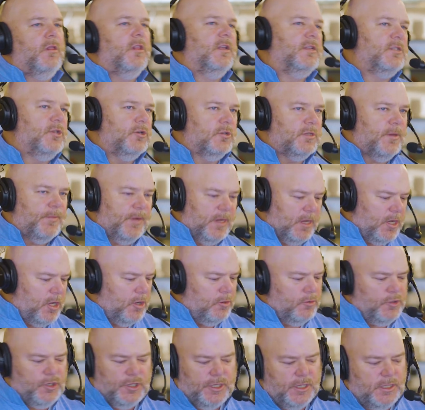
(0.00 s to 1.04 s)
listeners, I mean,
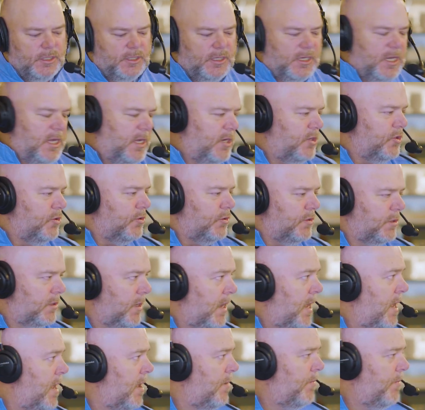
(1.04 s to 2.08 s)
coaches, teachers,
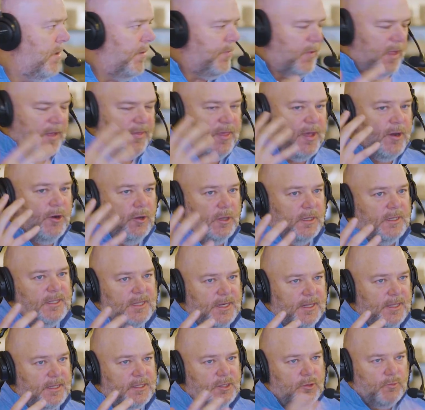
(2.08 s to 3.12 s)
people like that are
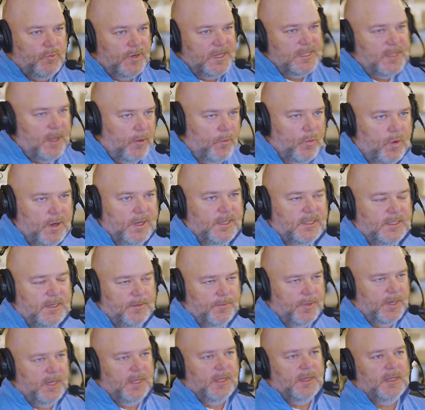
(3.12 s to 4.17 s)
listening to this. The reason I wanted
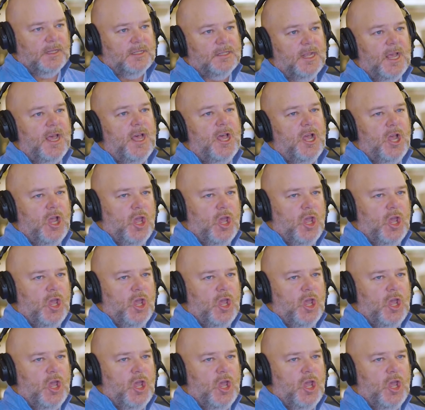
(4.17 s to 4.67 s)
somebody in this, mm-hmm.